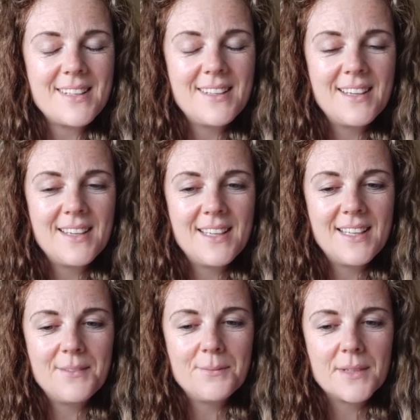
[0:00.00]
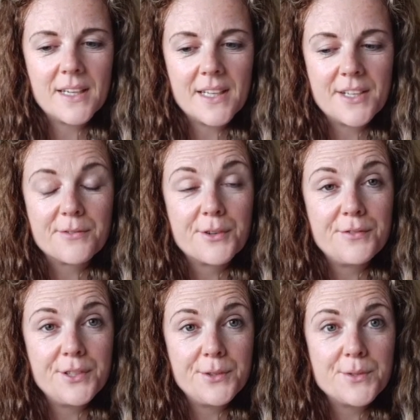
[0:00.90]
kind of
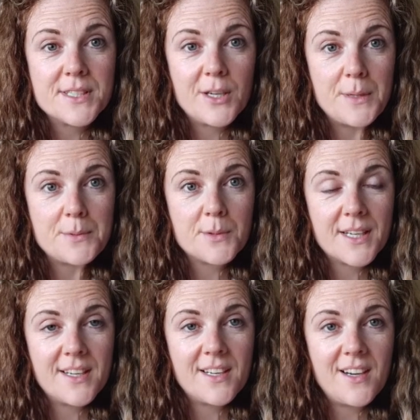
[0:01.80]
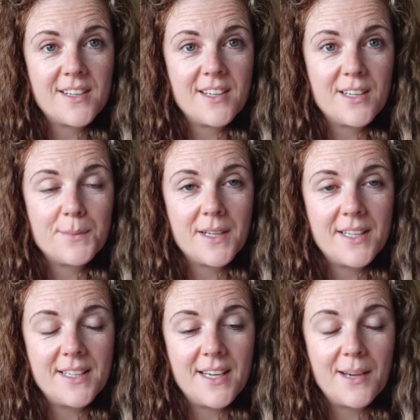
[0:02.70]
reviews on how people were getting on
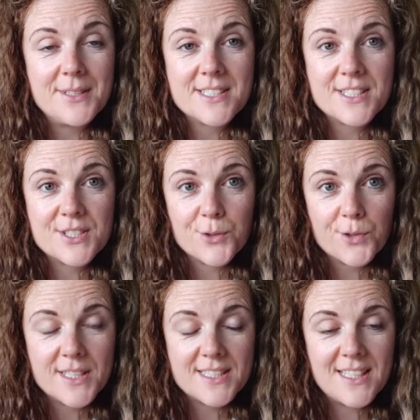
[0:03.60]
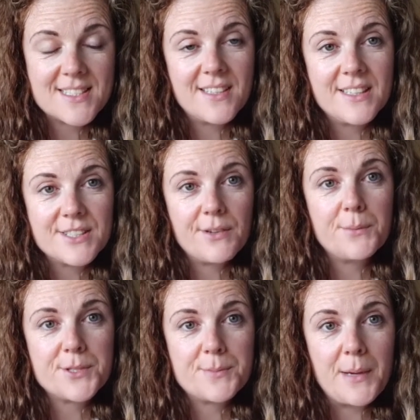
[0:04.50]
my Insta stories last night, so I
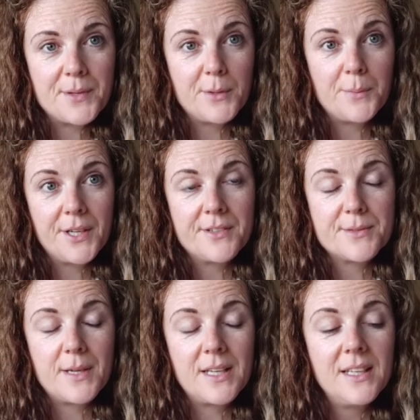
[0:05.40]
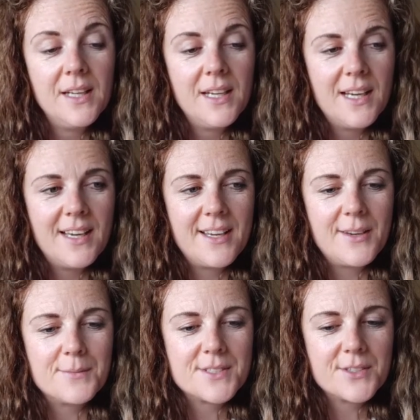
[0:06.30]
must pop them up here as well.
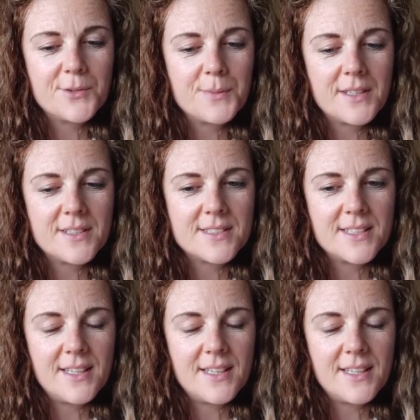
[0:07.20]
Because